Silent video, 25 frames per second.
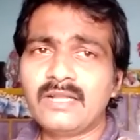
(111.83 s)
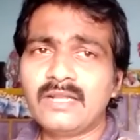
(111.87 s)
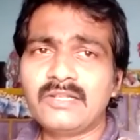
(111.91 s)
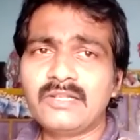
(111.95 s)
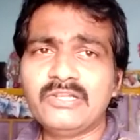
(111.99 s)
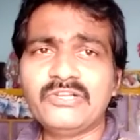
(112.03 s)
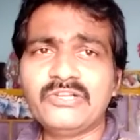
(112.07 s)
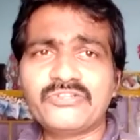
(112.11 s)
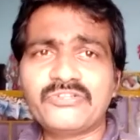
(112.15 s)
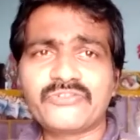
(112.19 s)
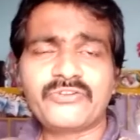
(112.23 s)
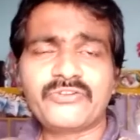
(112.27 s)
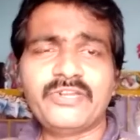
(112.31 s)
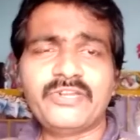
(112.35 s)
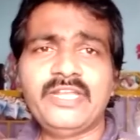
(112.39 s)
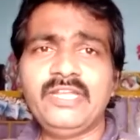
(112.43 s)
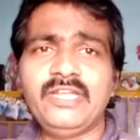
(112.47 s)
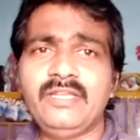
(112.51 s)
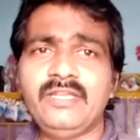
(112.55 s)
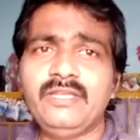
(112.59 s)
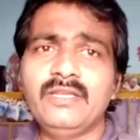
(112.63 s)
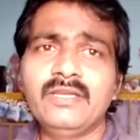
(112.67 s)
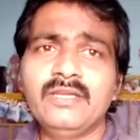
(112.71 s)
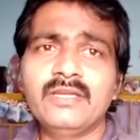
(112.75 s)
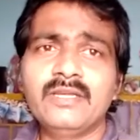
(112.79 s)

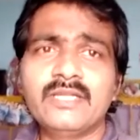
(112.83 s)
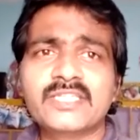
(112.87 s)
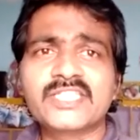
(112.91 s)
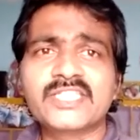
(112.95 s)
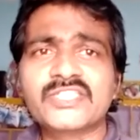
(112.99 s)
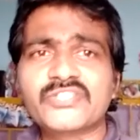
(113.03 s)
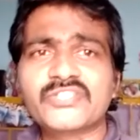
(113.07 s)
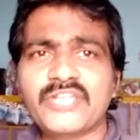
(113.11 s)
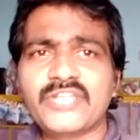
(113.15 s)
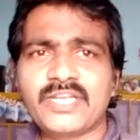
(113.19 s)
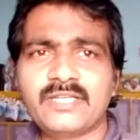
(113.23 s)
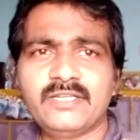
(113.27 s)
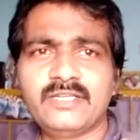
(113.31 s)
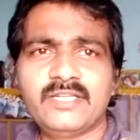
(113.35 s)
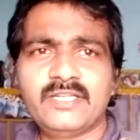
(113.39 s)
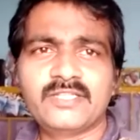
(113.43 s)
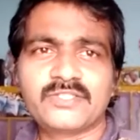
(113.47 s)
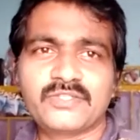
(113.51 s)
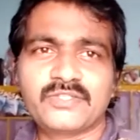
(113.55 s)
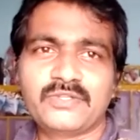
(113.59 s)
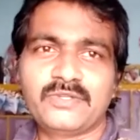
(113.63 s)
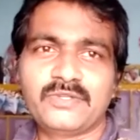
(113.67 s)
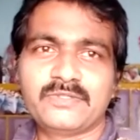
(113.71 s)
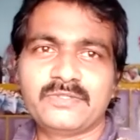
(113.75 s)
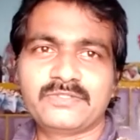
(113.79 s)
literary
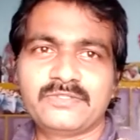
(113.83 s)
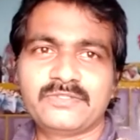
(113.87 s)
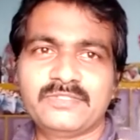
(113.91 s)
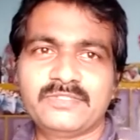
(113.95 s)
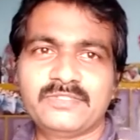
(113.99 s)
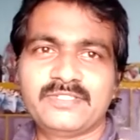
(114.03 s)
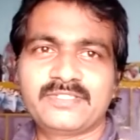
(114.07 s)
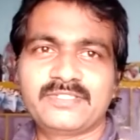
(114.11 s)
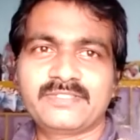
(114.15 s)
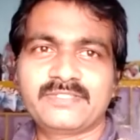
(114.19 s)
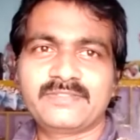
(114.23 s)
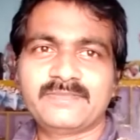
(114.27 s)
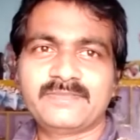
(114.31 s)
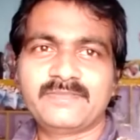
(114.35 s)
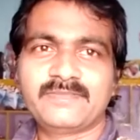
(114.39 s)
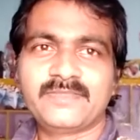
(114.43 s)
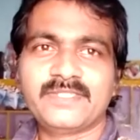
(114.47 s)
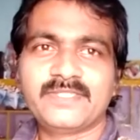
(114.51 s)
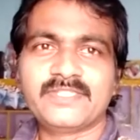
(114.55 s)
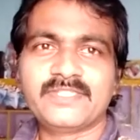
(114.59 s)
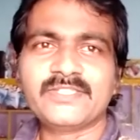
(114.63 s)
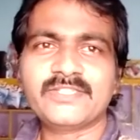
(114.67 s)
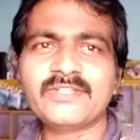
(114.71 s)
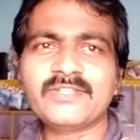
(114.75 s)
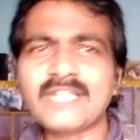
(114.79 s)
techniques also.
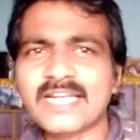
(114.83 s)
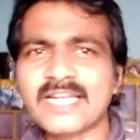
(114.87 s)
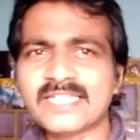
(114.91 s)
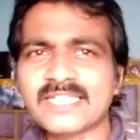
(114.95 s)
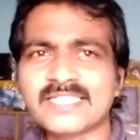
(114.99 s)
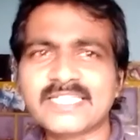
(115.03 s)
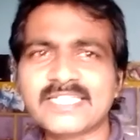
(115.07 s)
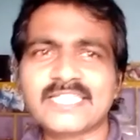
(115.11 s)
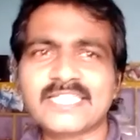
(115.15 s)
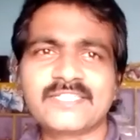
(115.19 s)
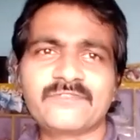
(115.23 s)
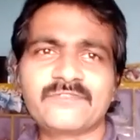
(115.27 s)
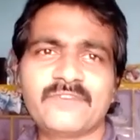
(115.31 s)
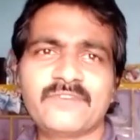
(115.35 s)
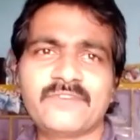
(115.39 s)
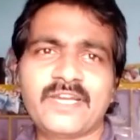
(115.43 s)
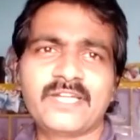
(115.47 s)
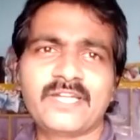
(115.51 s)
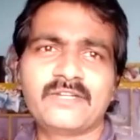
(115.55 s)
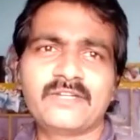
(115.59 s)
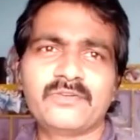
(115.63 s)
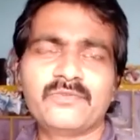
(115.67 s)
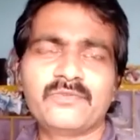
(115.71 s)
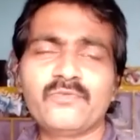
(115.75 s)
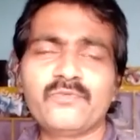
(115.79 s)
So let's get
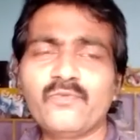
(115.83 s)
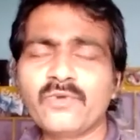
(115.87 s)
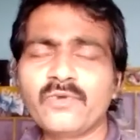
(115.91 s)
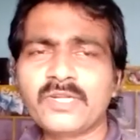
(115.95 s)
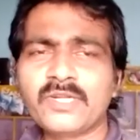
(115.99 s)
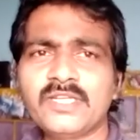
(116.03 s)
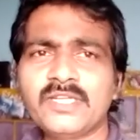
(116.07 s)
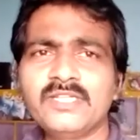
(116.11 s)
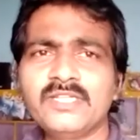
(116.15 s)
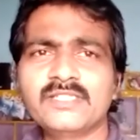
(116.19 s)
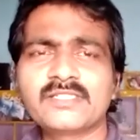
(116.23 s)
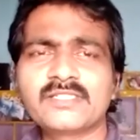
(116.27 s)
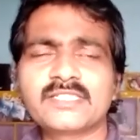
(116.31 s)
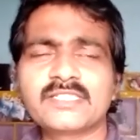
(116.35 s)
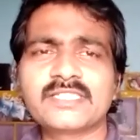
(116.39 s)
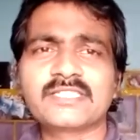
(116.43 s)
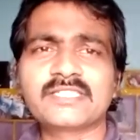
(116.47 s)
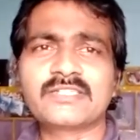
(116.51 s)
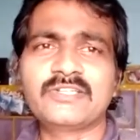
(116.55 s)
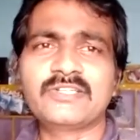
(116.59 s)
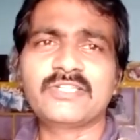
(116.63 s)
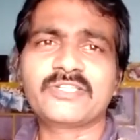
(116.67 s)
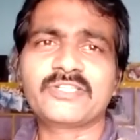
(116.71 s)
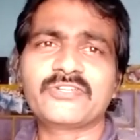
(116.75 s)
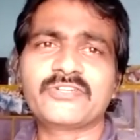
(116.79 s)
find out what is
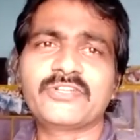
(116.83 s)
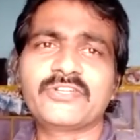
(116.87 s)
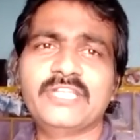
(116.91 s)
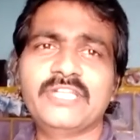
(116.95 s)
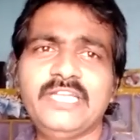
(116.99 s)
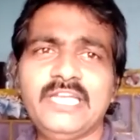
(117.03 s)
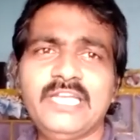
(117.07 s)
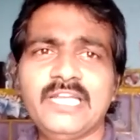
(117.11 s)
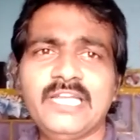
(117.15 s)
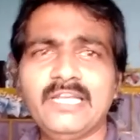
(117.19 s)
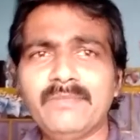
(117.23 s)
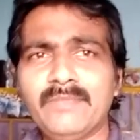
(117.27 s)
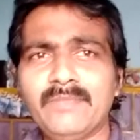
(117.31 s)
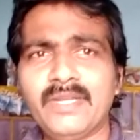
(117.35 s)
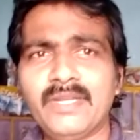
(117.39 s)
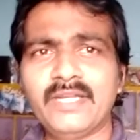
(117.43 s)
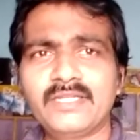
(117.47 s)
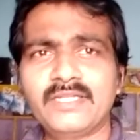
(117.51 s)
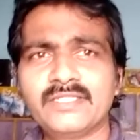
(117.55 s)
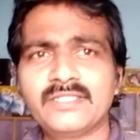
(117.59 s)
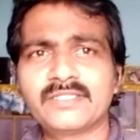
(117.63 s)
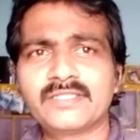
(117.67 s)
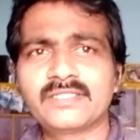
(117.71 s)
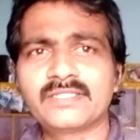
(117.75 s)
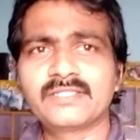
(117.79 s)
this literary
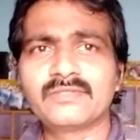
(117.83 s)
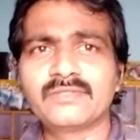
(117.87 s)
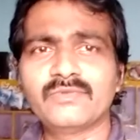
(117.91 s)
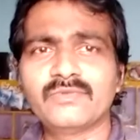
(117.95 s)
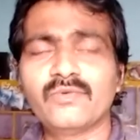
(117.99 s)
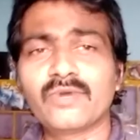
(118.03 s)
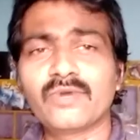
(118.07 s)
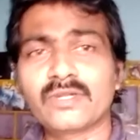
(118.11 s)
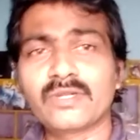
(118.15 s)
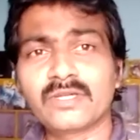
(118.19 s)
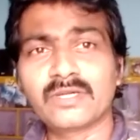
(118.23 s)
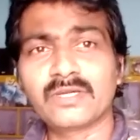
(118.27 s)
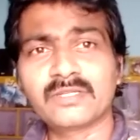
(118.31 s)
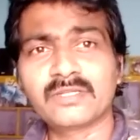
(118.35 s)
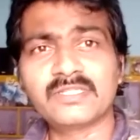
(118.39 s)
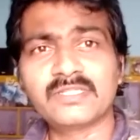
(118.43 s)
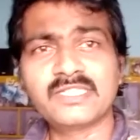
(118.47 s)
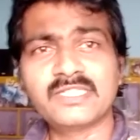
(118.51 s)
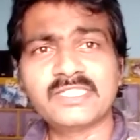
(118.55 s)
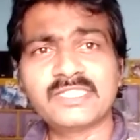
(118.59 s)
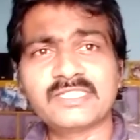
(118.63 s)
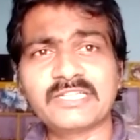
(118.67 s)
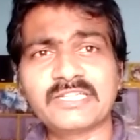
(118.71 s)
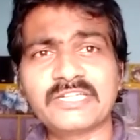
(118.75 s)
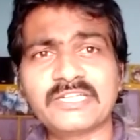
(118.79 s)
elements. What are
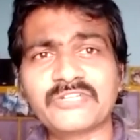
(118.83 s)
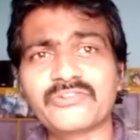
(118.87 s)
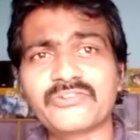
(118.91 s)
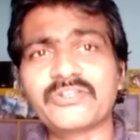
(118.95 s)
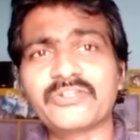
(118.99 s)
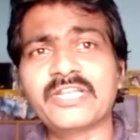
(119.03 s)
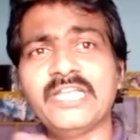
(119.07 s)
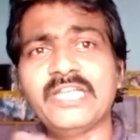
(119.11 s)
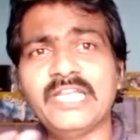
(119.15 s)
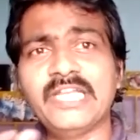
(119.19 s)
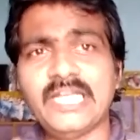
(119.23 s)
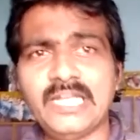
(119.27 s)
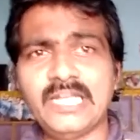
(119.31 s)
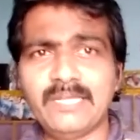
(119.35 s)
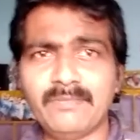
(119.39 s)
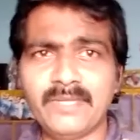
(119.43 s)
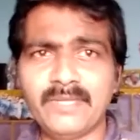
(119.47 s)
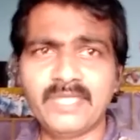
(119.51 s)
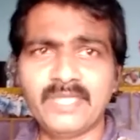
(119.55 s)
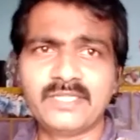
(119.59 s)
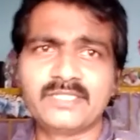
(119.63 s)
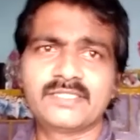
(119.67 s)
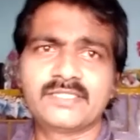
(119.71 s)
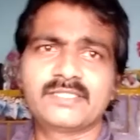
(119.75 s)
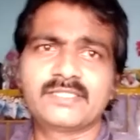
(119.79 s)
these literary
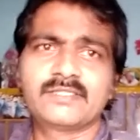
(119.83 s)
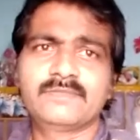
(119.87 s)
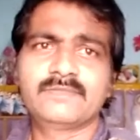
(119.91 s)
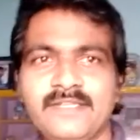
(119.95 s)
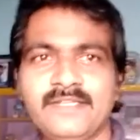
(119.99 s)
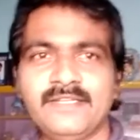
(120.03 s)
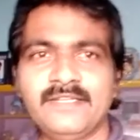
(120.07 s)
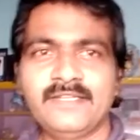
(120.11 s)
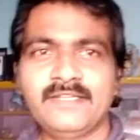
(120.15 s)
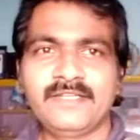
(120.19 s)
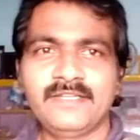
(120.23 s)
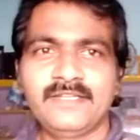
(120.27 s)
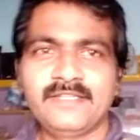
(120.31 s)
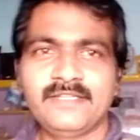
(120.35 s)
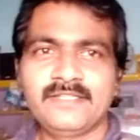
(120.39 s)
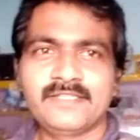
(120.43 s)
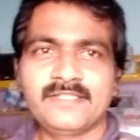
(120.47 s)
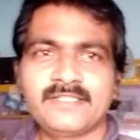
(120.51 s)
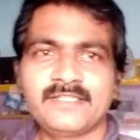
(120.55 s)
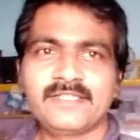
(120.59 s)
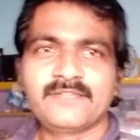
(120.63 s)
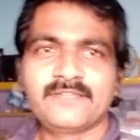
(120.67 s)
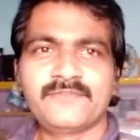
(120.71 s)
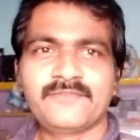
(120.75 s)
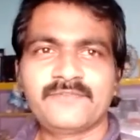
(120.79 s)
elements?
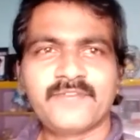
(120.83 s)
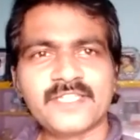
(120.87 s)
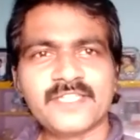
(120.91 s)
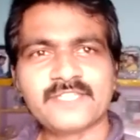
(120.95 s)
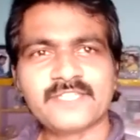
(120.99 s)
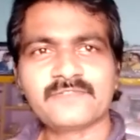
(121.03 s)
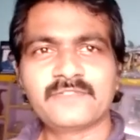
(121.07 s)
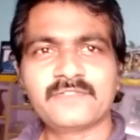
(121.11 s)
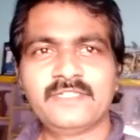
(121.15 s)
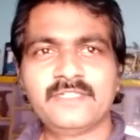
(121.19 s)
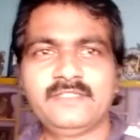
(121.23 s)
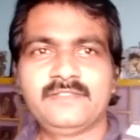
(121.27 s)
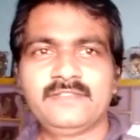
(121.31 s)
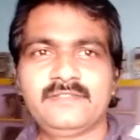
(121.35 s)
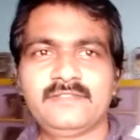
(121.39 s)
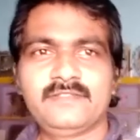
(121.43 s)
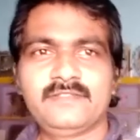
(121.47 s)
So the first one,